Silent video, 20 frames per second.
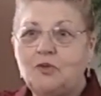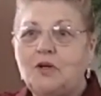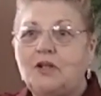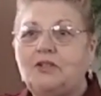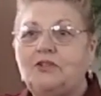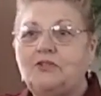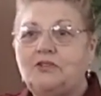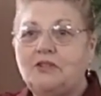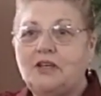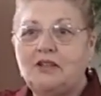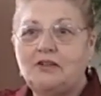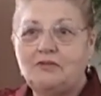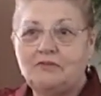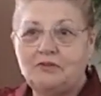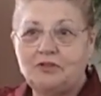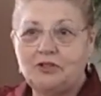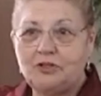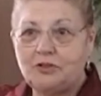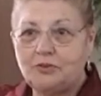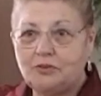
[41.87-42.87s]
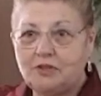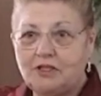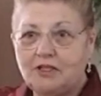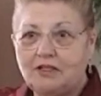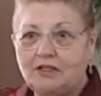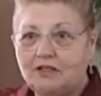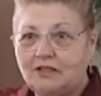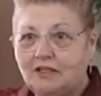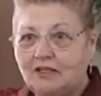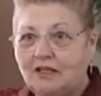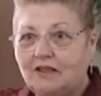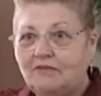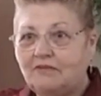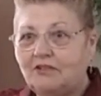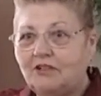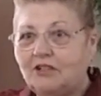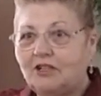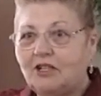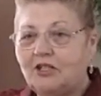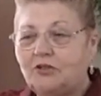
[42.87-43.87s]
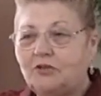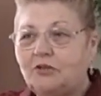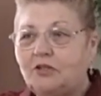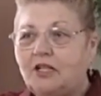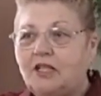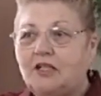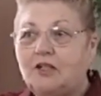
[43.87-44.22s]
200th anniversary of our country,